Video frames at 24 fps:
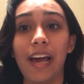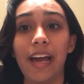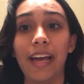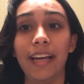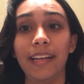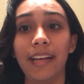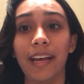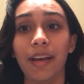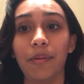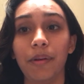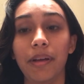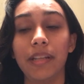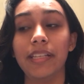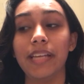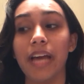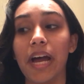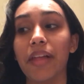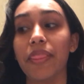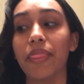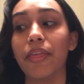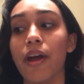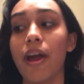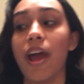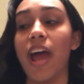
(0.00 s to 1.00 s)
I went
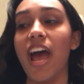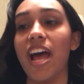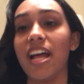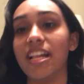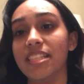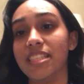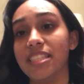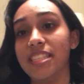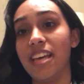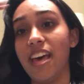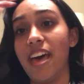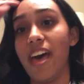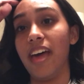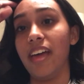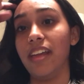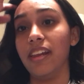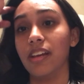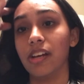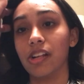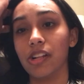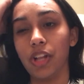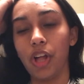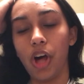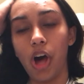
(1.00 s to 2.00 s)
down there at
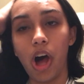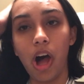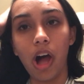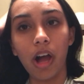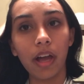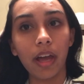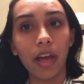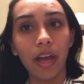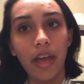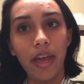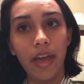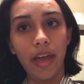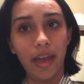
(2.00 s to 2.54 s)
10 o'clock.